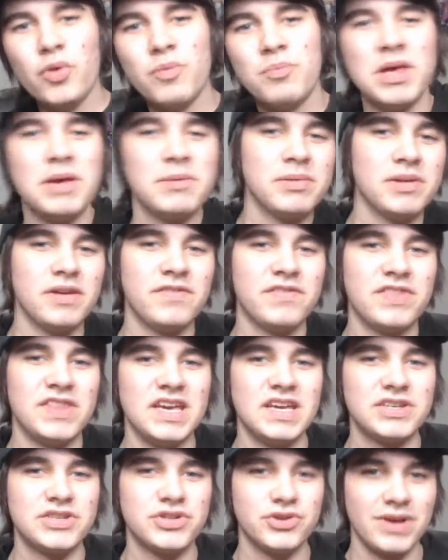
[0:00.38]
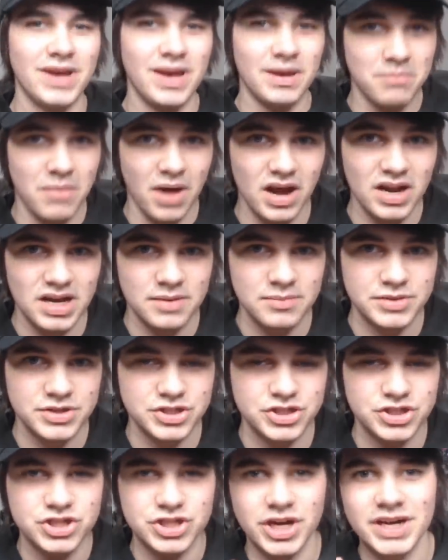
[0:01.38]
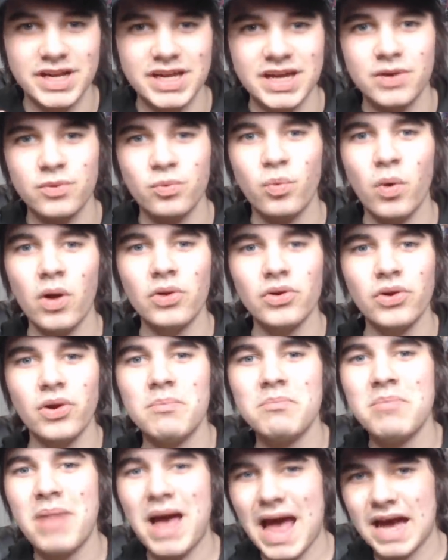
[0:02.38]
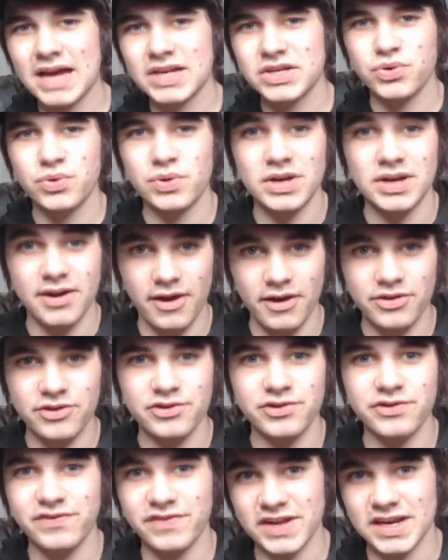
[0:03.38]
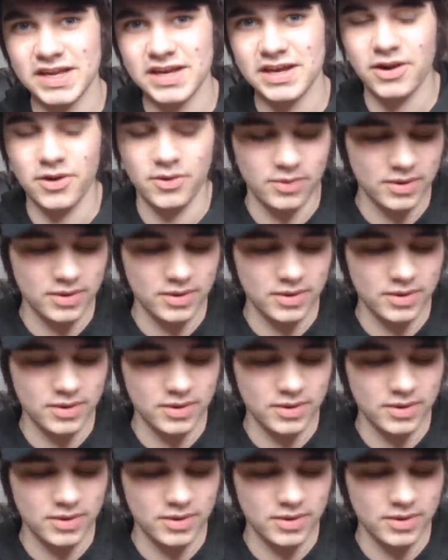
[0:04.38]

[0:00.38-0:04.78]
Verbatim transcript: people of the internet, my name is Johnny and welcome back to another video.